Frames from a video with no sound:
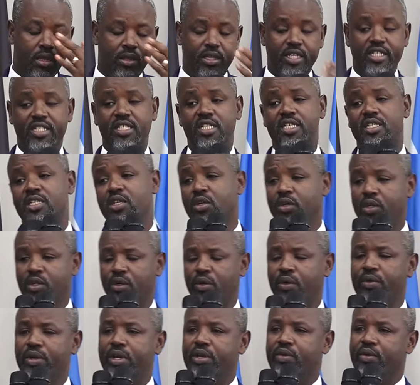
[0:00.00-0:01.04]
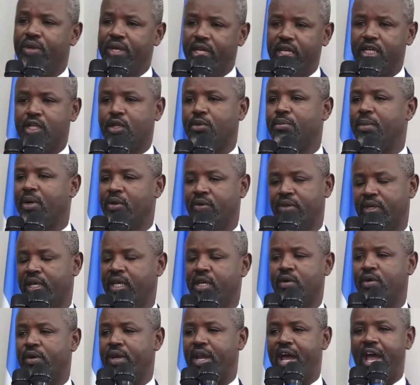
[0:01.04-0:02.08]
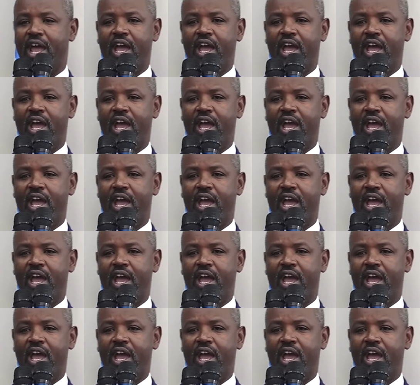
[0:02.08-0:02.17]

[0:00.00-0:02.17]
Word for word: This is not only unique to Mount Elgon.